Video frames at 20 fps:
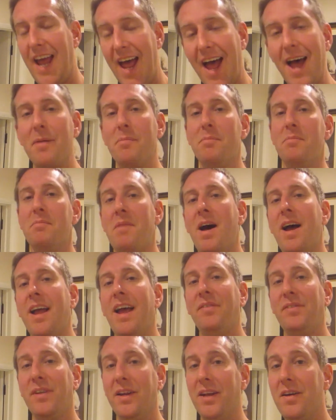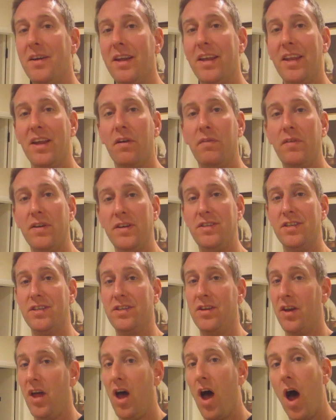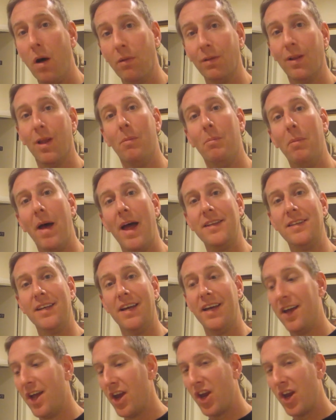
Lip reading: Damn, my afternoon in the office just got a whole lot better.